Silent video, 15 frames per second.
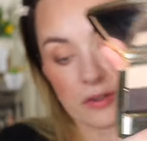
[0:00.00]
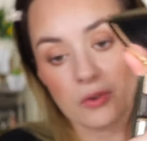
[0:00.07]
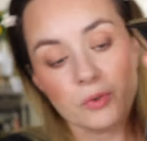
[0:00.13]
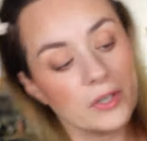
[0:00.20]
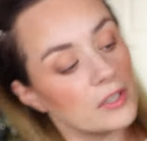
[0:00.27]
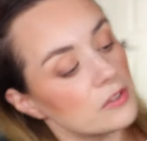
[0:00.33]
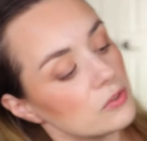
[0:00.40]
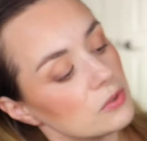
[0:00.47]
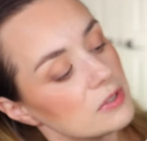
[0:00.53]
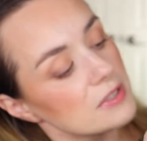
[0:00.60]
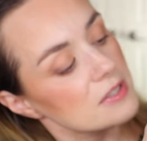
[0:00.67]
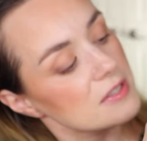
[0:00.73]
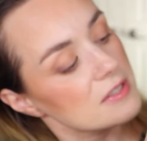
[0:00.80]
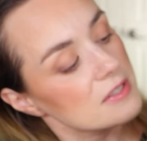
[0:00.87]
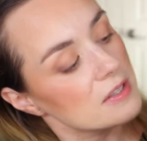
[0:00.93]
go into
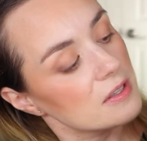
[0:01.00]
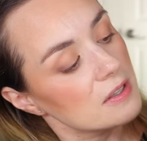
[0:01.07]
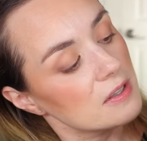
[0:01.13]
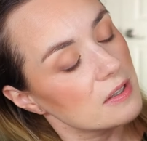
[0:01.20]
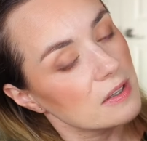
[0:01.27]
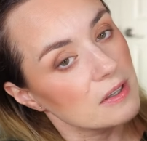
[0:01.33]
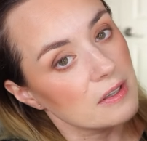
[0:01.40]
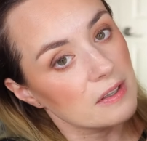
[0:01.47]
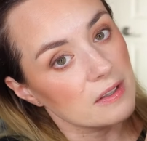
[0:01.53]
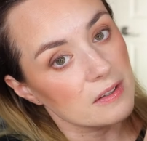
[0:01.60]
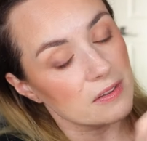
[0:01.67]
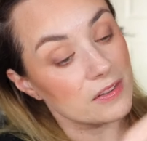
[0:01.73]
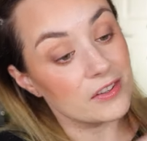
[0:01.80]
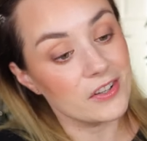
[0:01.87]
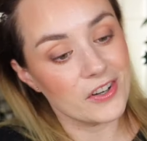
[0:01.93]
this
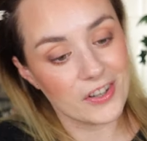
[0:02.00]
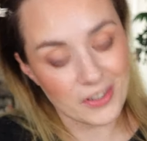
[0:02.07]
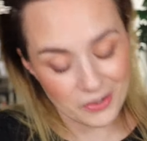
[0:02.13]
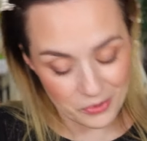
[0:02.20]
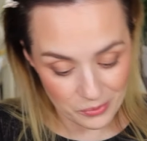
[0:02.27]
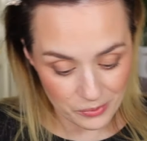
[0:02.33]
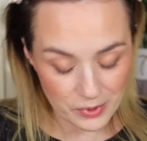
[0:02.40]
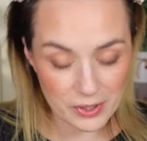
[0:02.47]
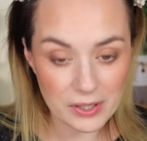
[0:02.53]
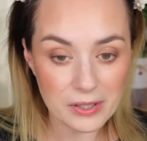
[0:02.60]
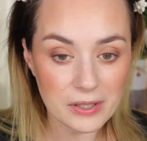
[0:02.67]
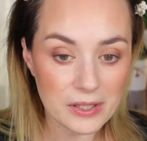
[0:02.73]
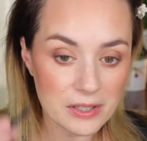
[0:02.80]
dark one